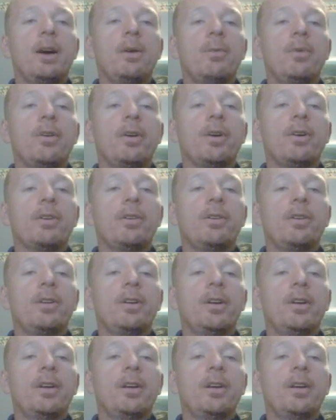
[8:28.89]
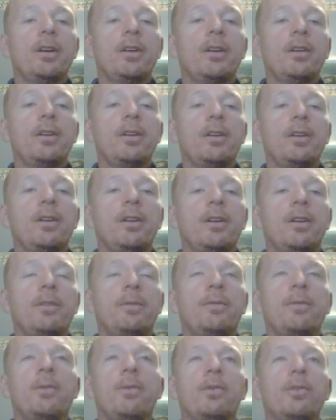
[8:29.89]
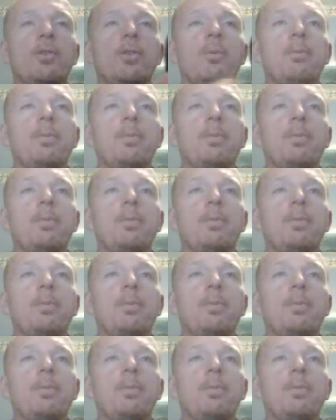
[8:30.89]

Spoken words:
working on a Froyo